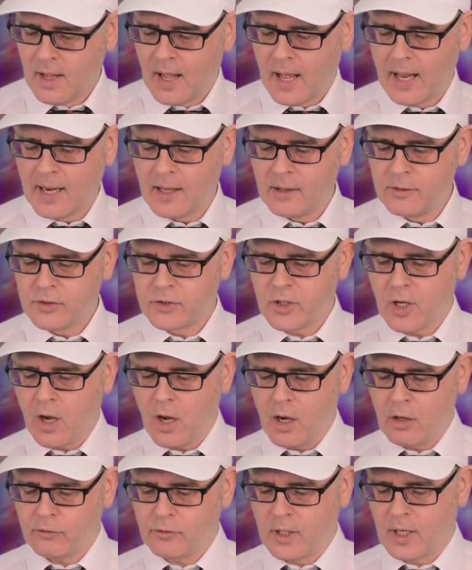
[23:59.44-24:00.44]
Hello,
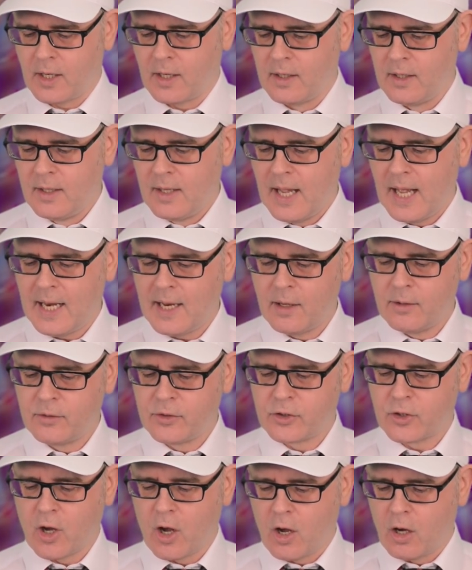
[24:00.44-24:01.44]
Zara. Hello,
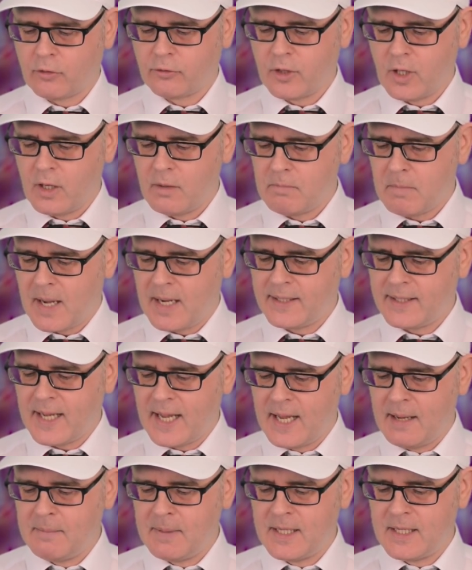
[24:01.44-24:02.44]
Zara. My
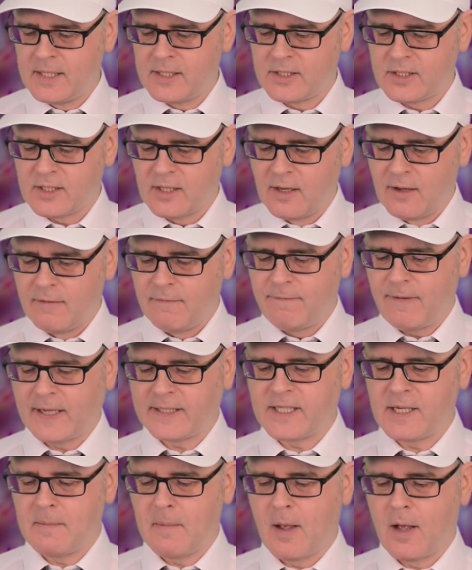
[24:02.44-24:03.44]
name is
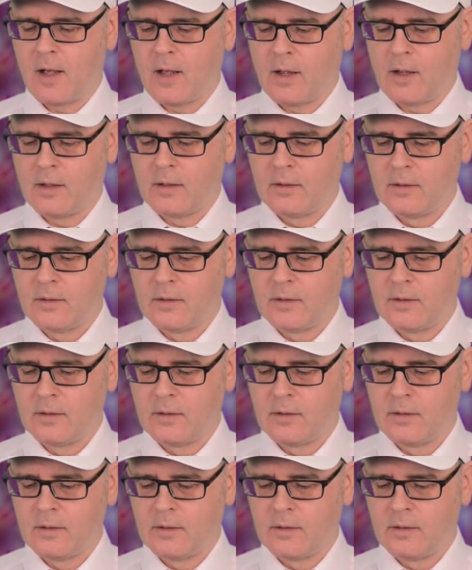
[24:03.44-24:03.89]
Fatima.